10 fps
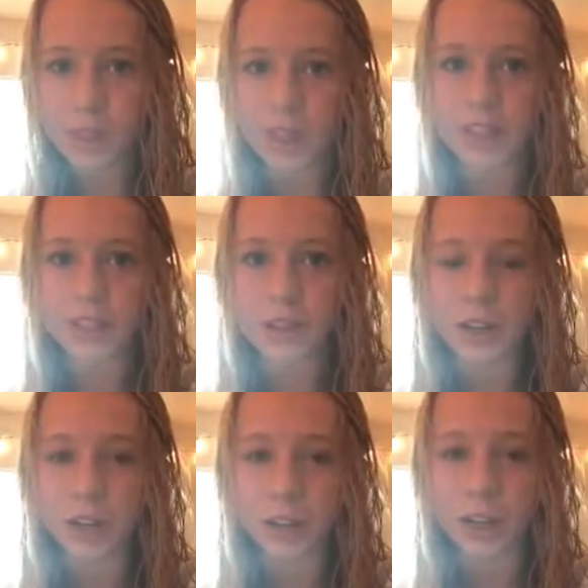And as you get
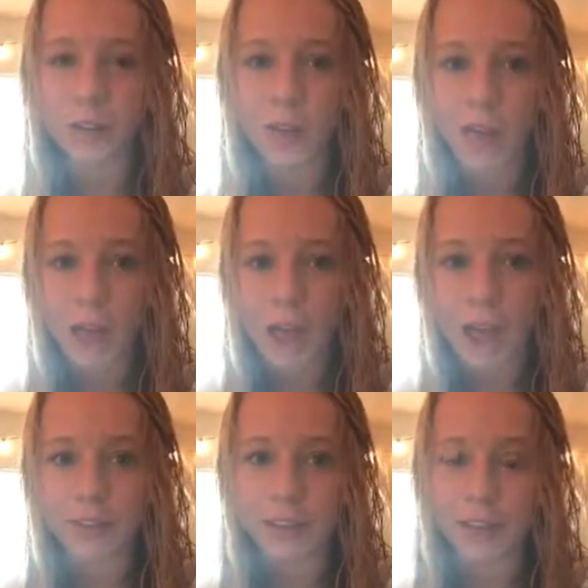older,
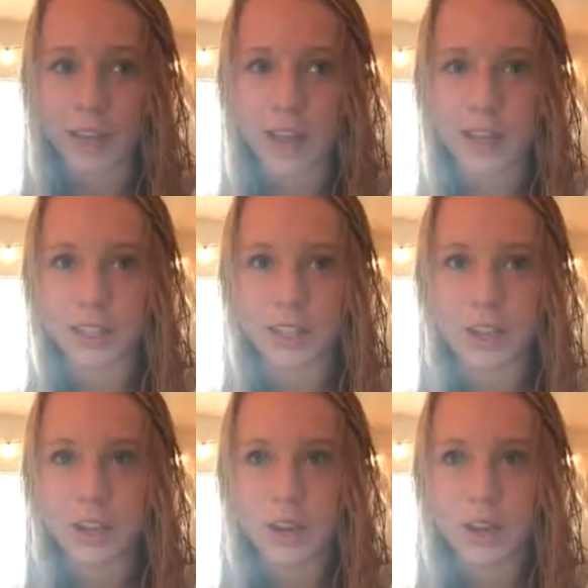I feel like that's